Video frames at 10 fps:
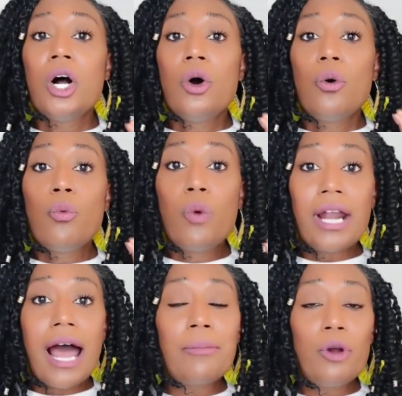
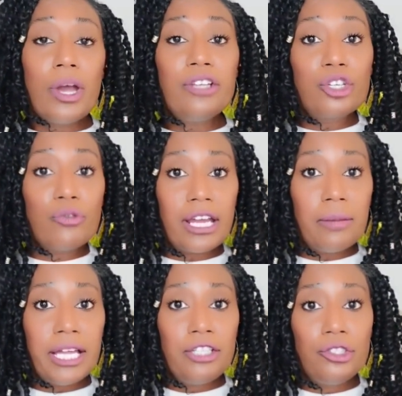What I'm going to
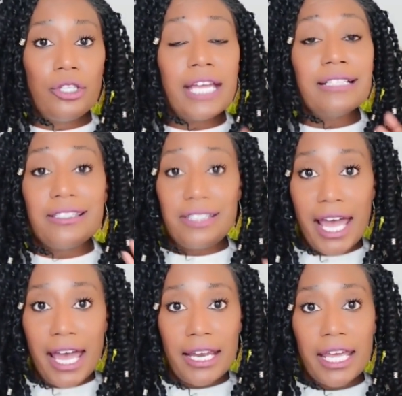recommend
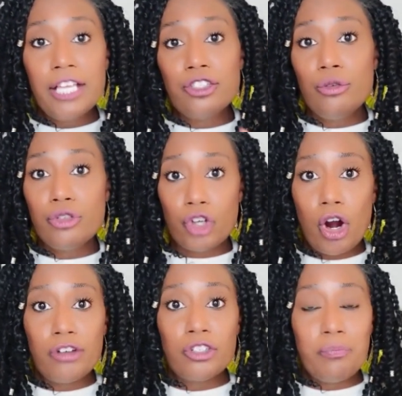instead is to
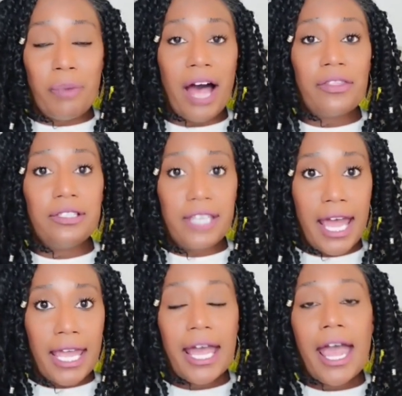charge by the
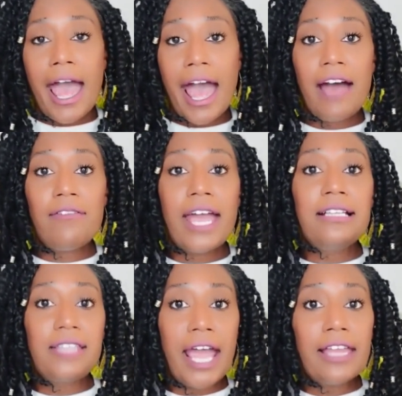day. Have a
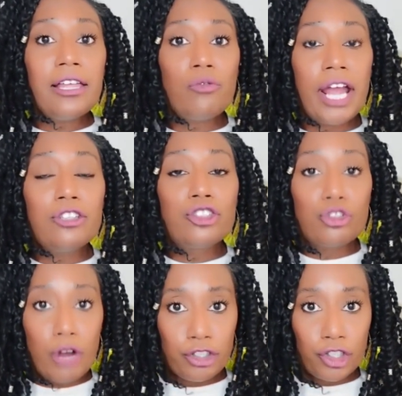daily rate
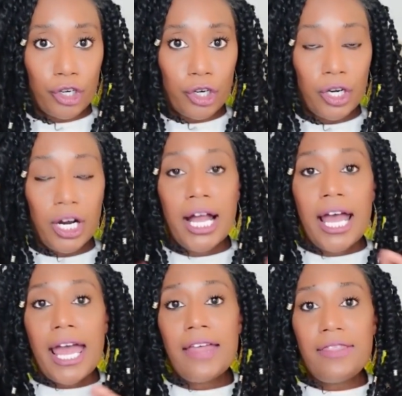structure,
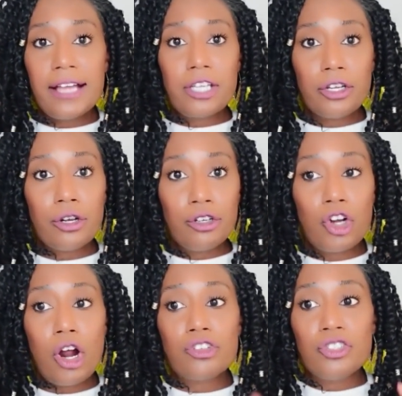and that's how you're going to
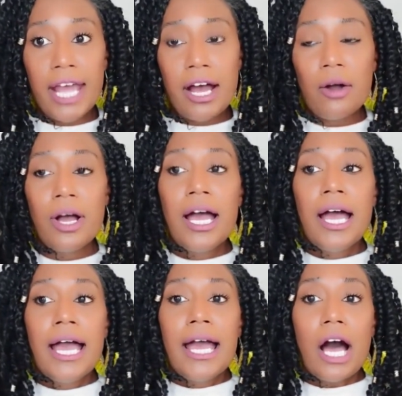charge. Now,
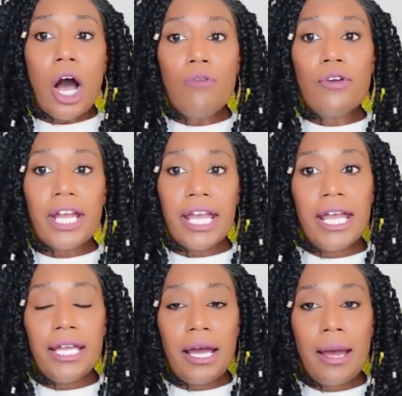over
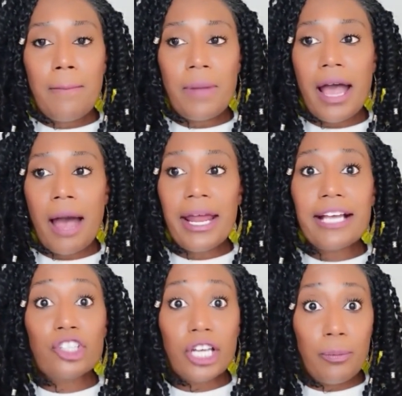in I'm
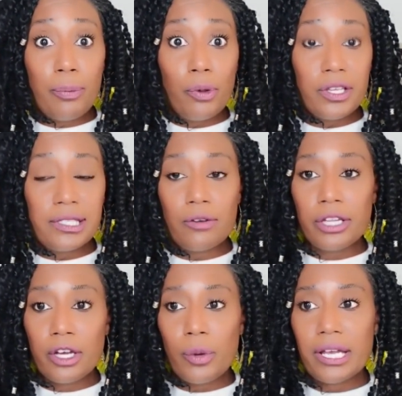actually going to pull this up
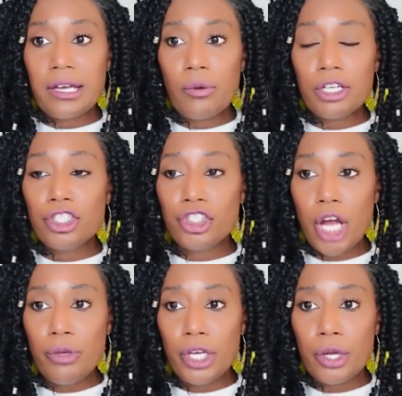really quick because I want to
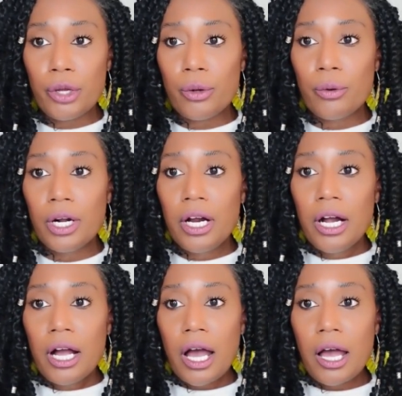show you
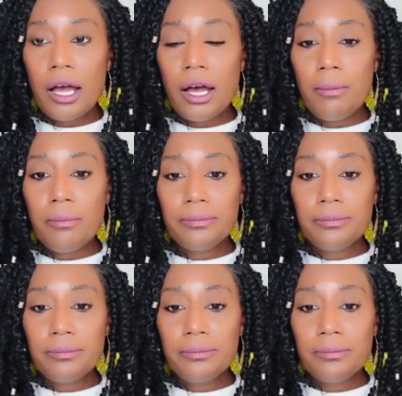how